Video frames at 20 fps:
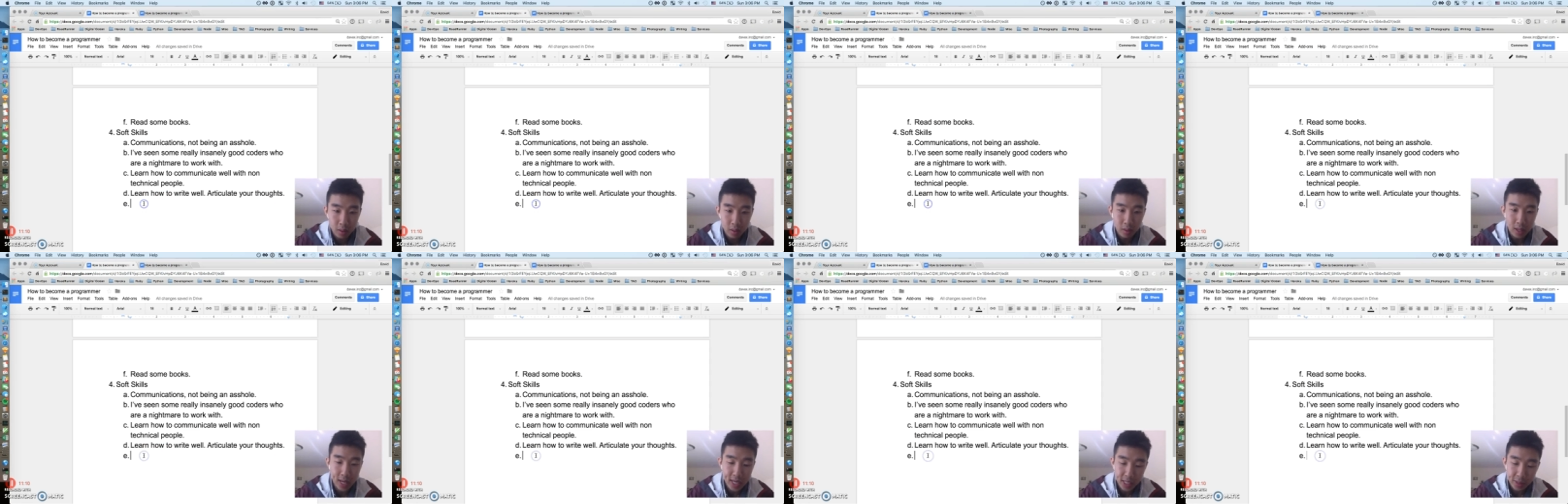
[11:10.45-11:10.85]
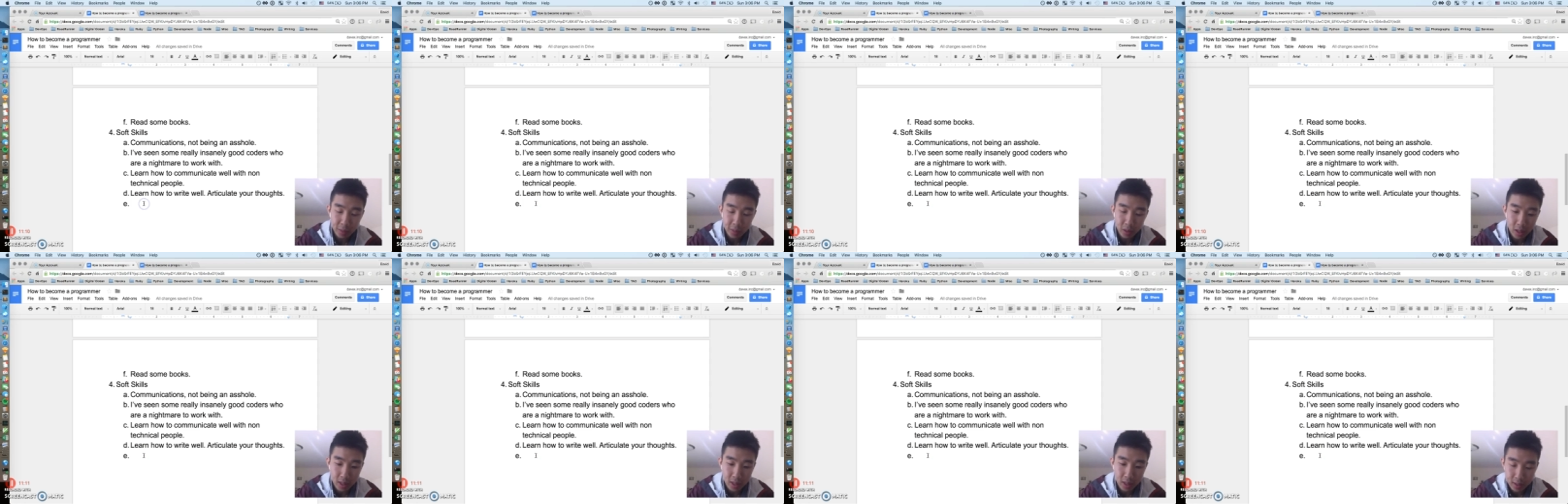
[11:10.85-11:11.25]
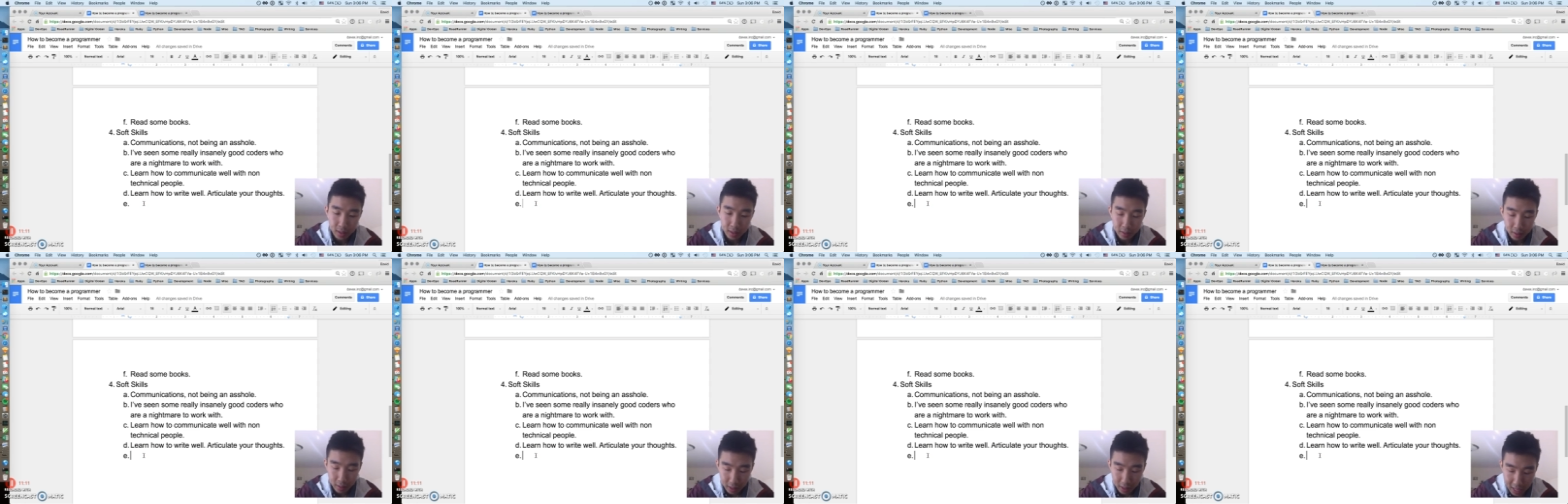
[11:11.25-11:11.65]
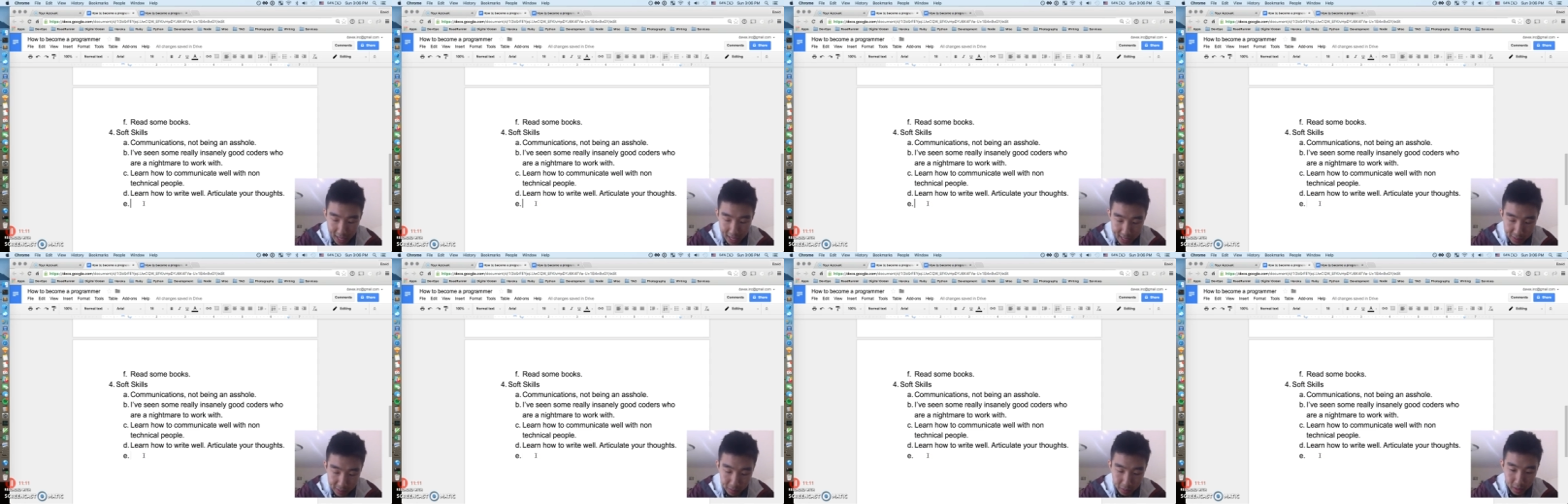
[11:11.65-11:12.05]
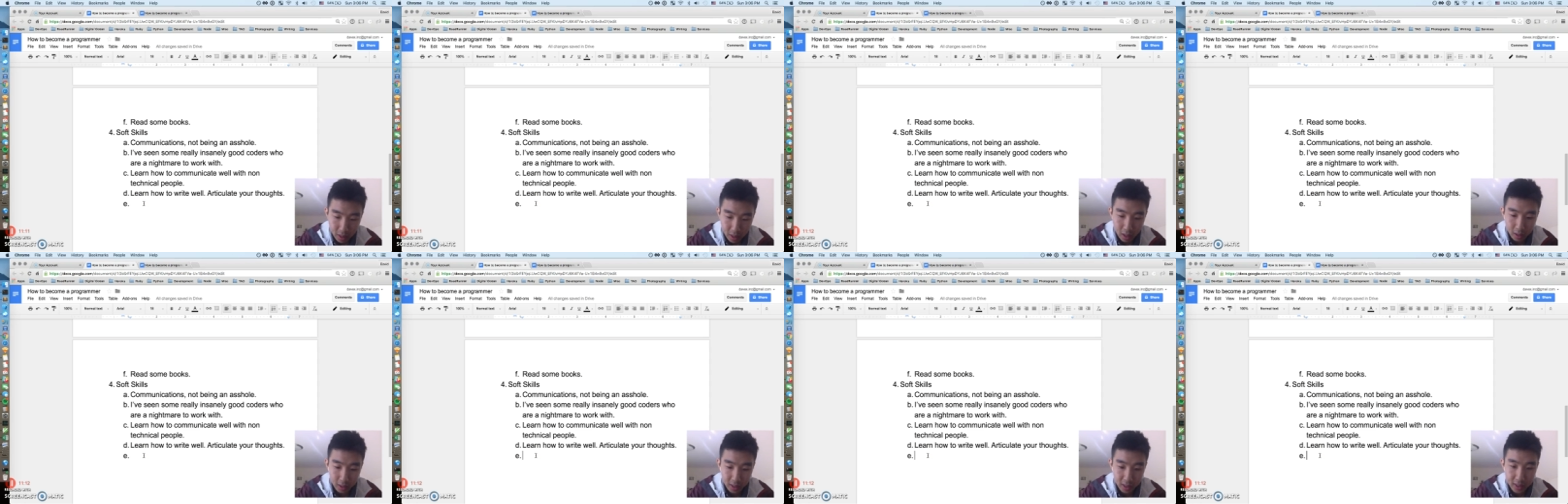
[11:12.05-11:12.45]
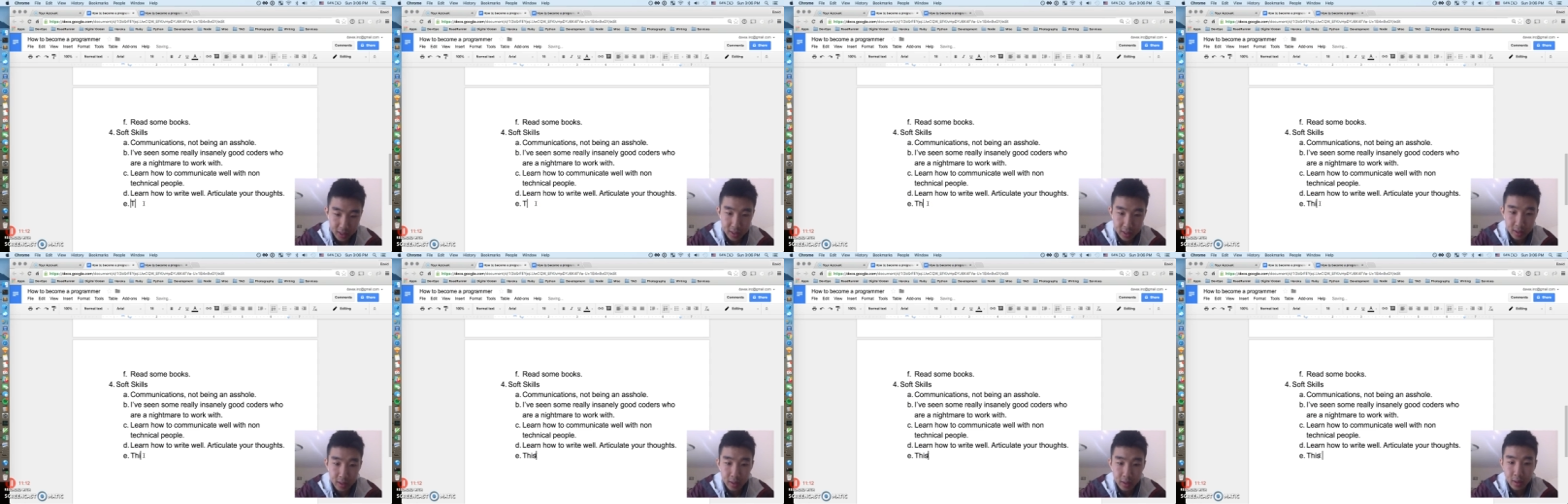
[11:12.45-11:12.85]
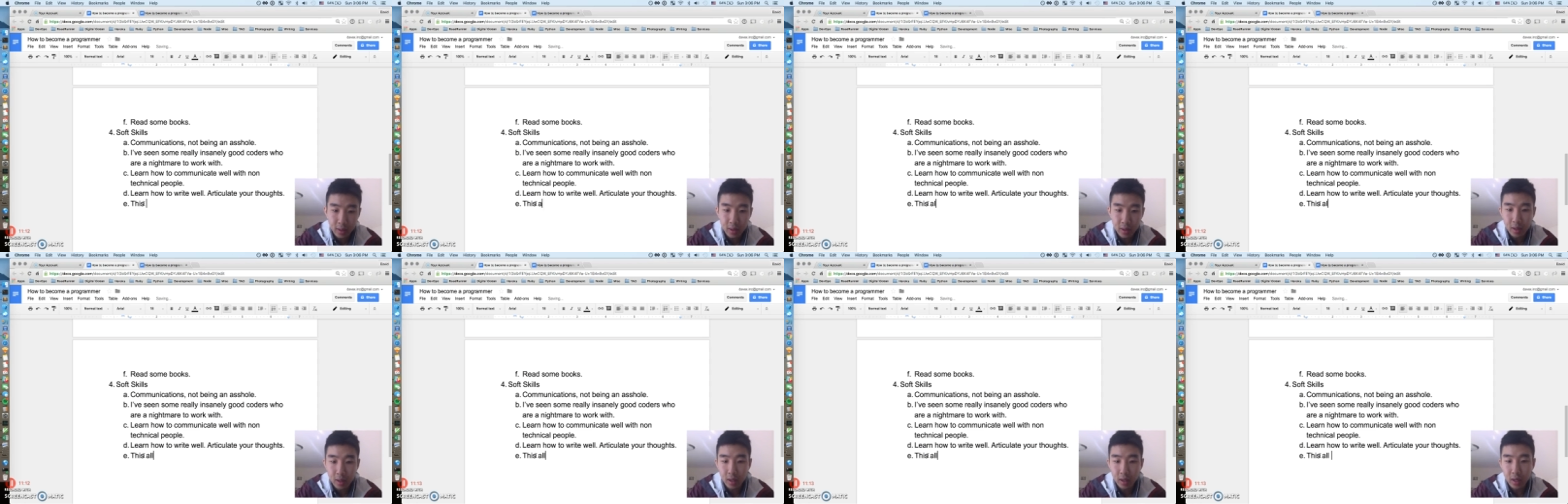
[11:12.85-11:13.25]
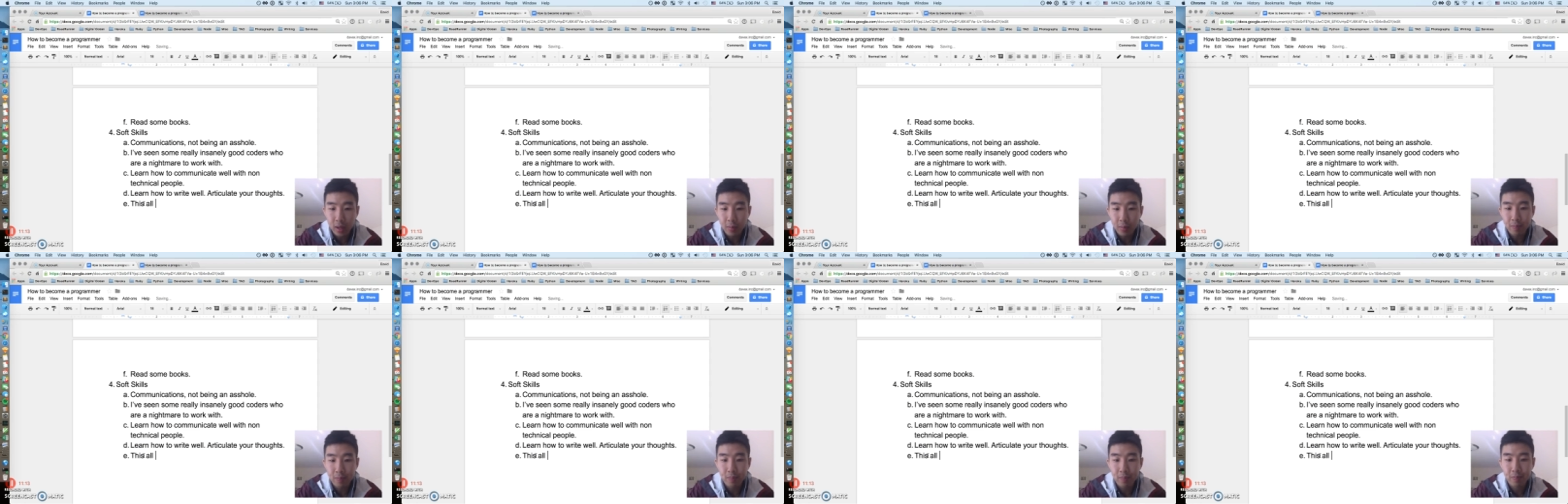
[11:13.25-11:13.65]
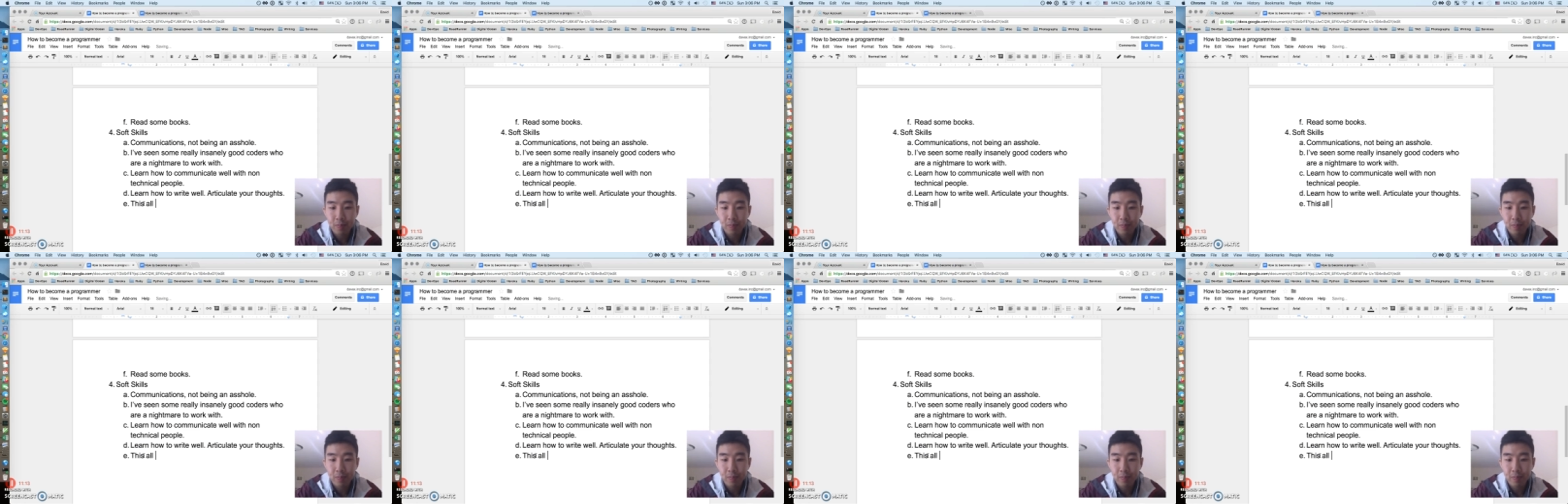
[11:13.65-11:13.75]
Last but last, last but not least, um,